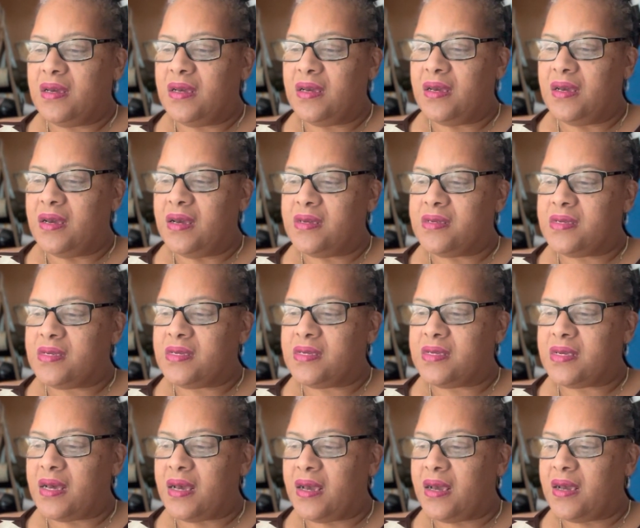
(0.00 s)
it
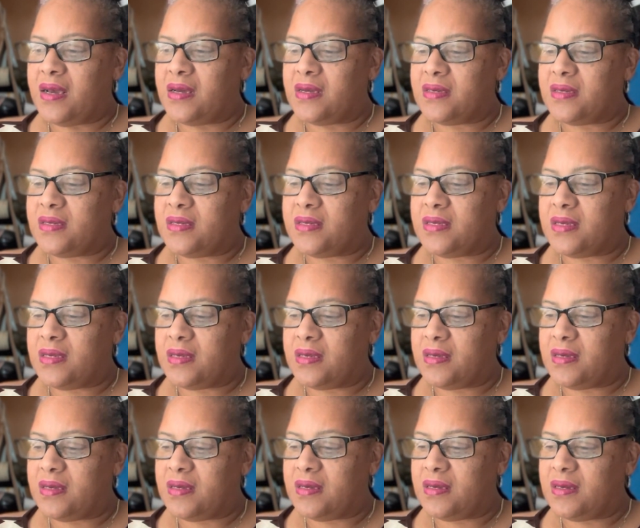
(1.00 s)
says,
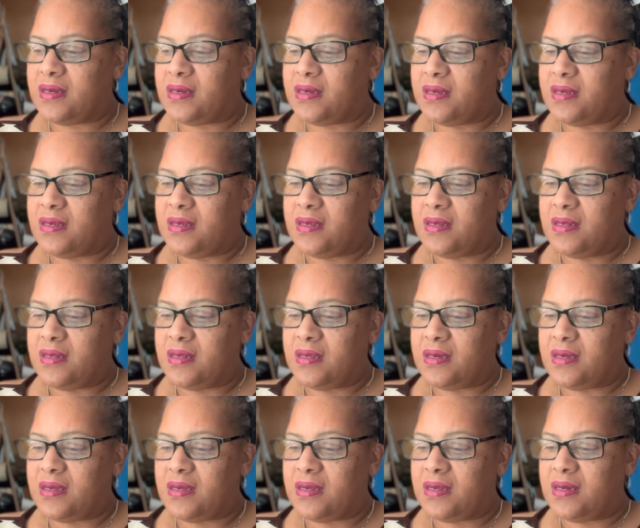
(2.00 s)

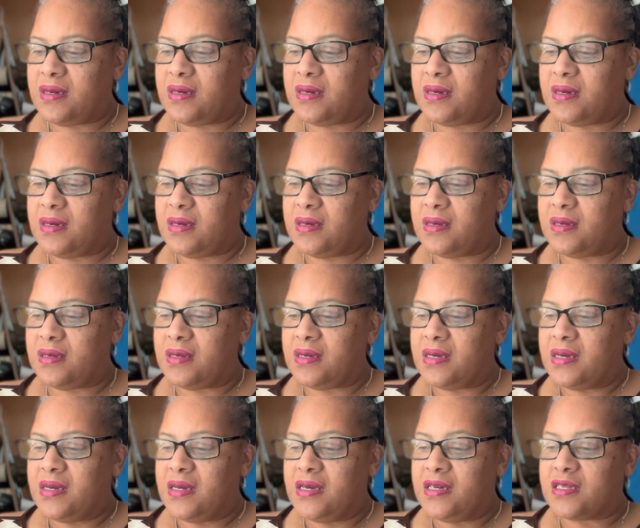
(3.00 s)

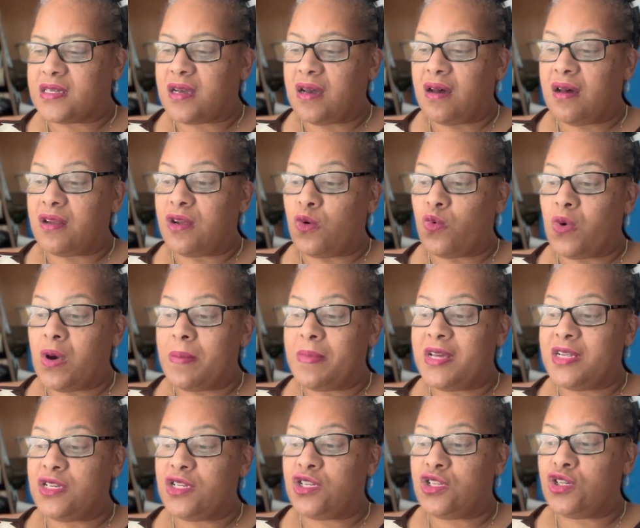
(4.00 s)
it's called a
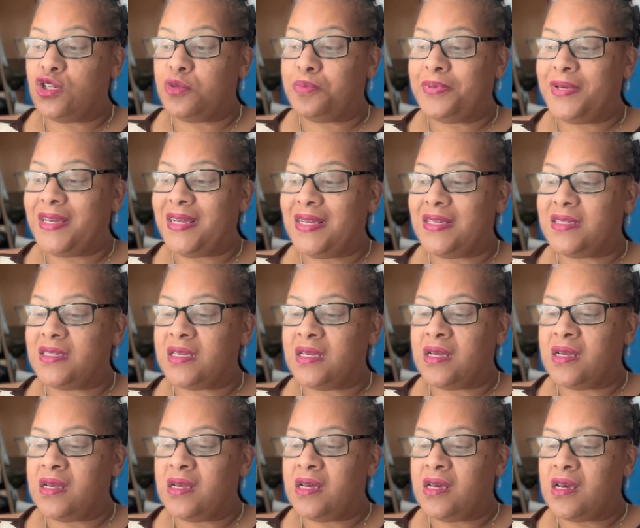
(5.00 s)
woman's two-piece
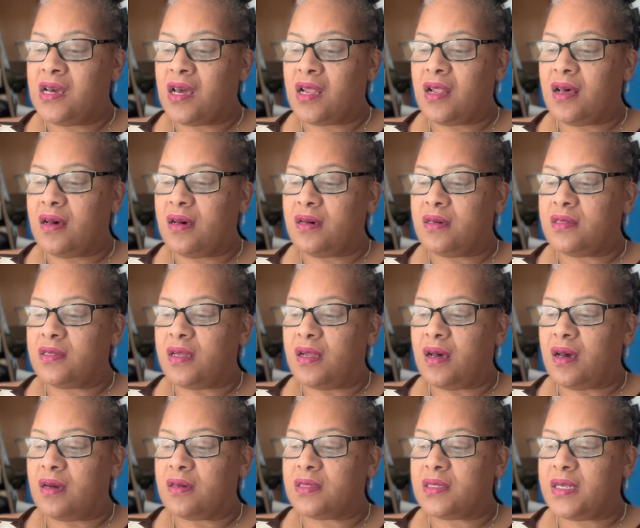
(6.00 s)
clothes,
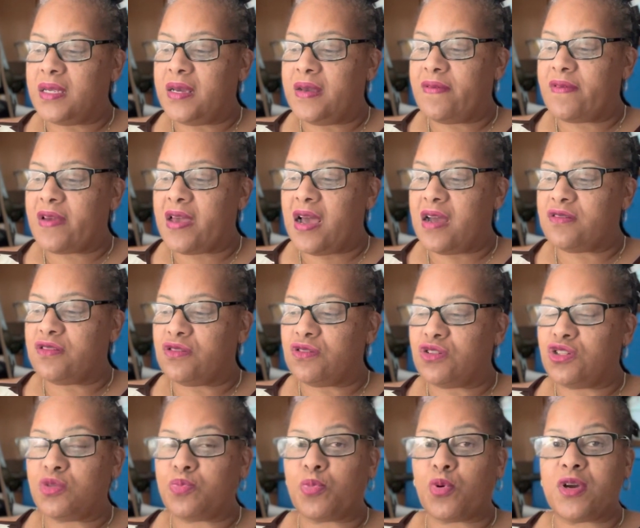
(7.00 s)
long sleeve, casual
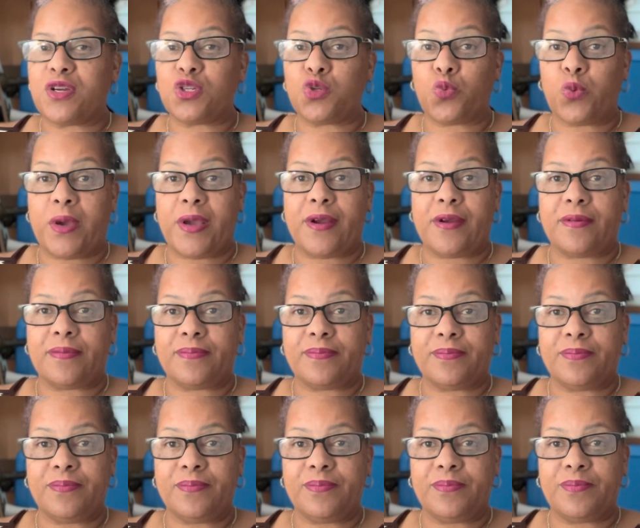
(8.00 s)
sportswear.
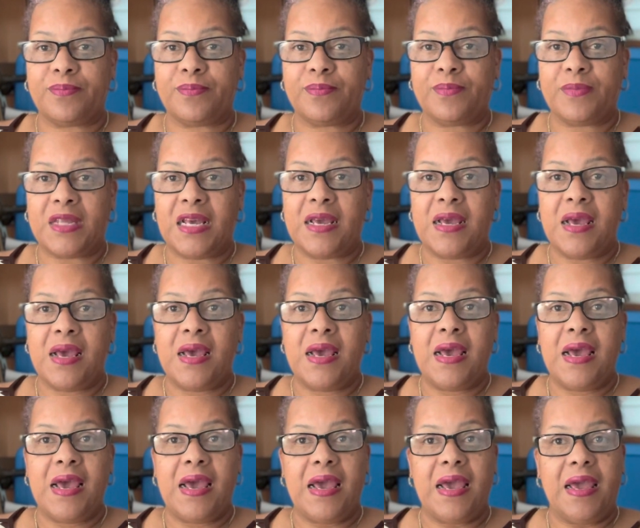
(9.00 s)

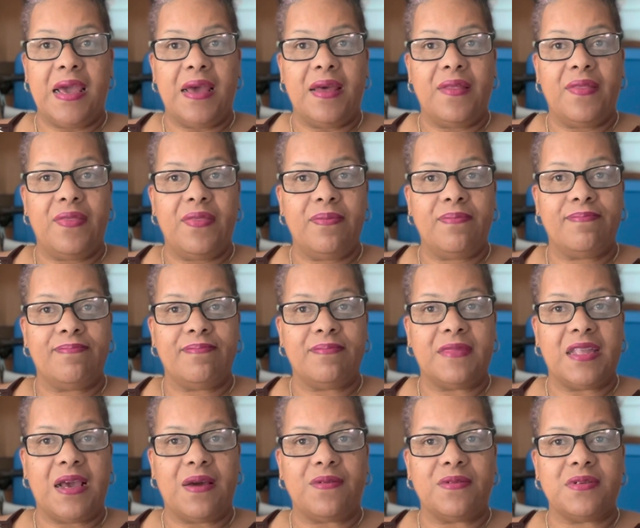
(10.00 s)
And
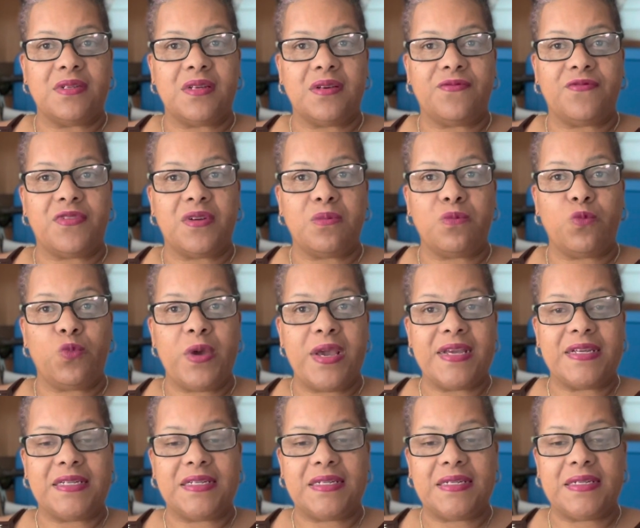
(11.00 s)
that was from Wish.